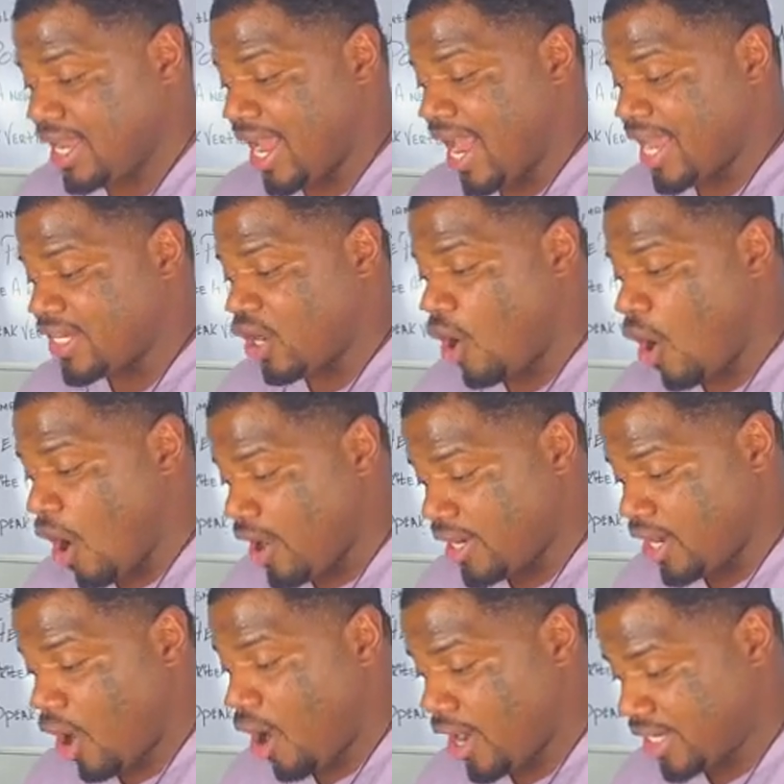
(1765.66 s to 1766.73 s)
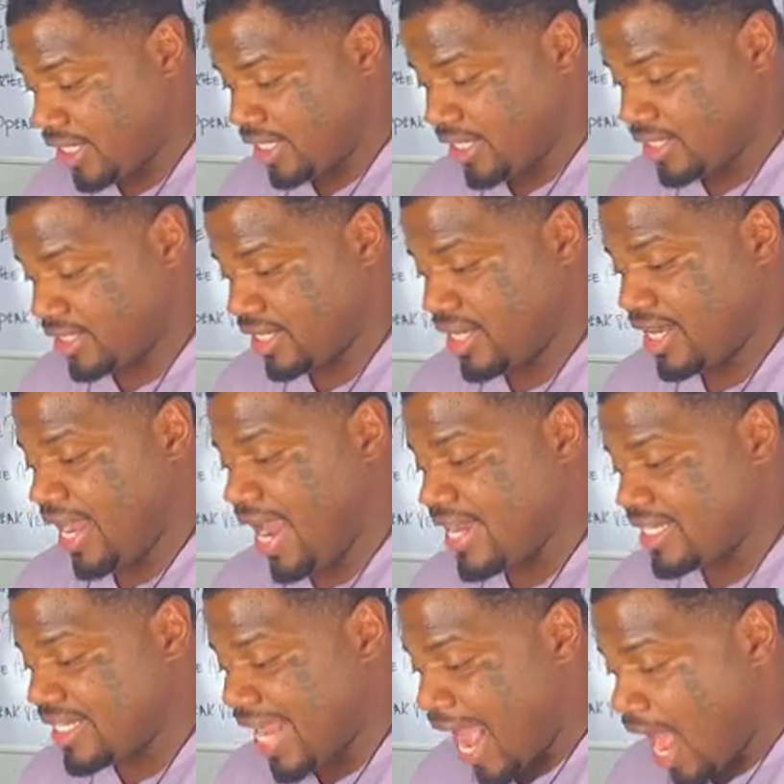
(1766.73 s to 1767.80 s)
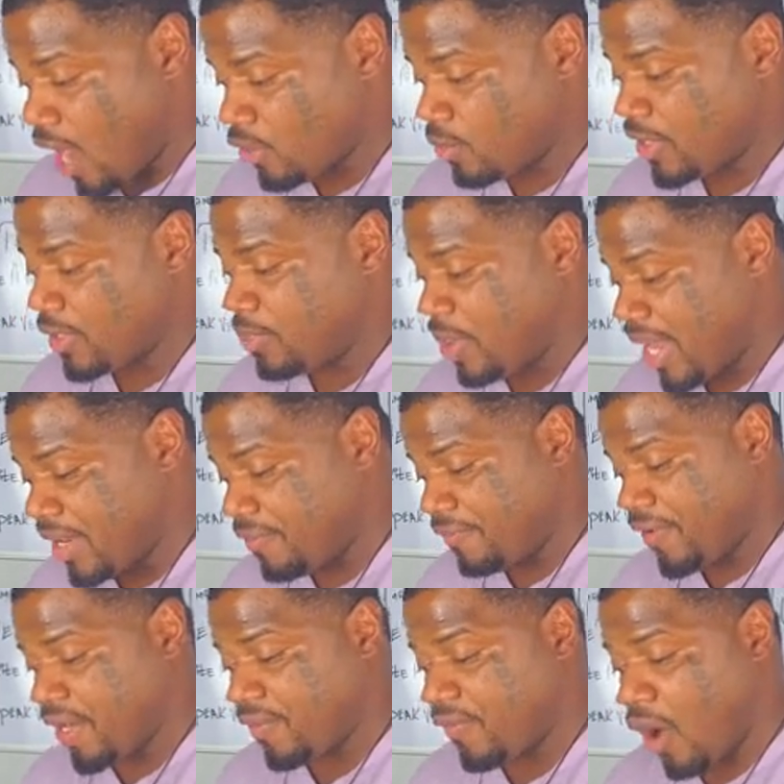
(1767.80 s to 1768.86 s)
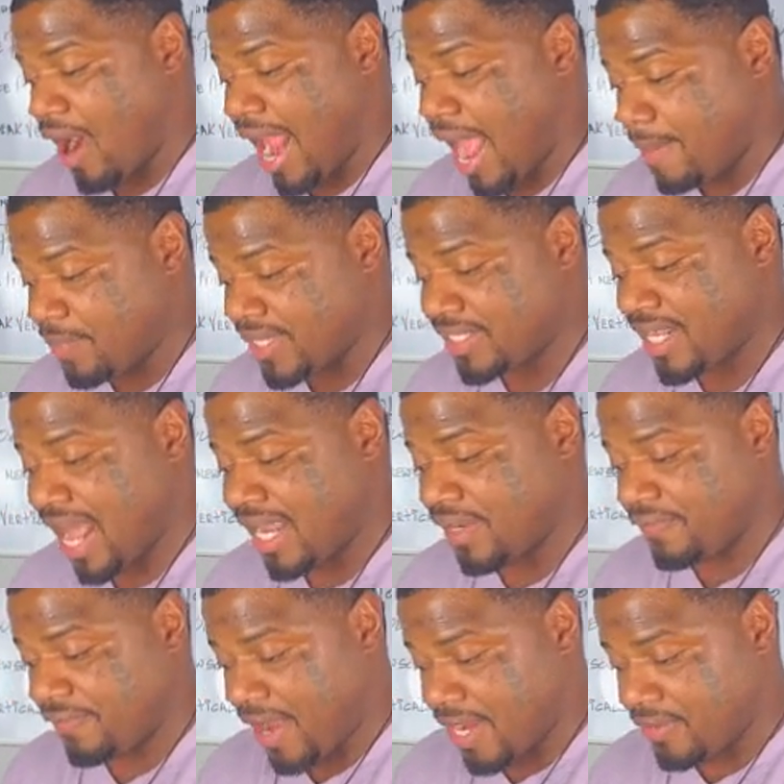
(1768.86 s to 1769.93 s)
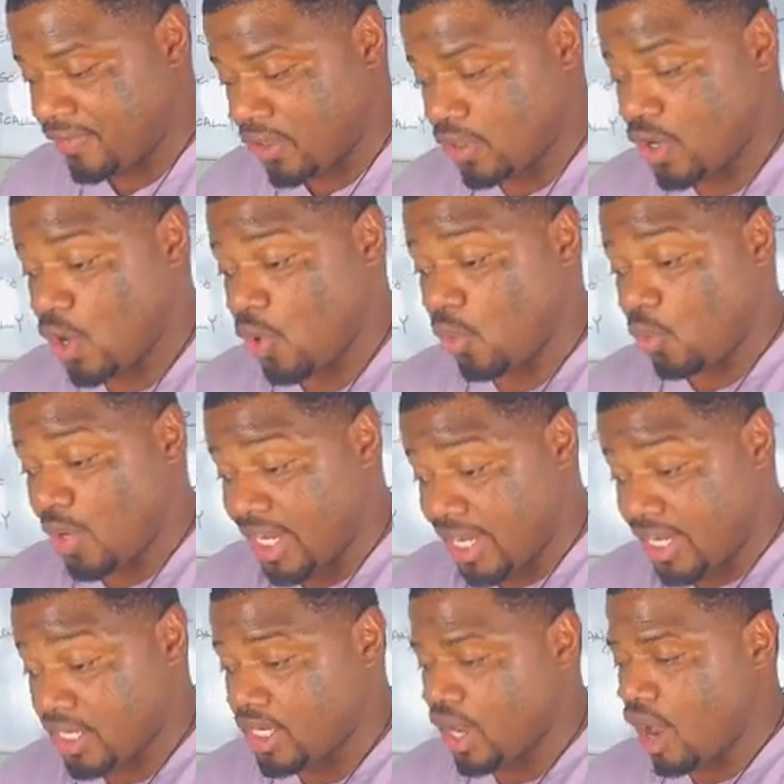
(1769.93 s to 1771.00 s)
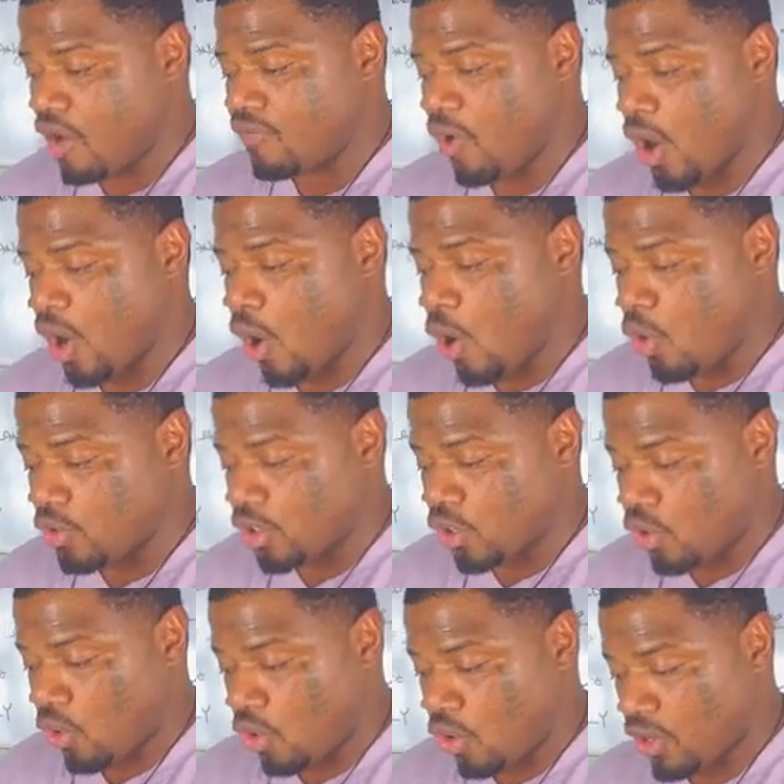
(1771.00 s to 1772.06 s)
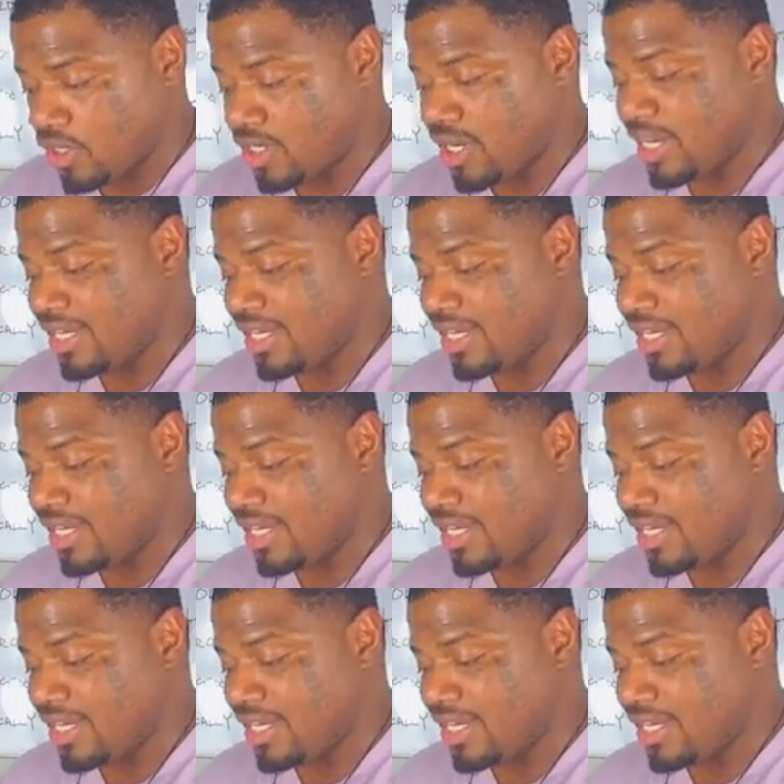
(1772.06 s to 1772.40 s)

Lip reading: and heartiness, endowed with benefit of our apostolic favor, we, of our own accord,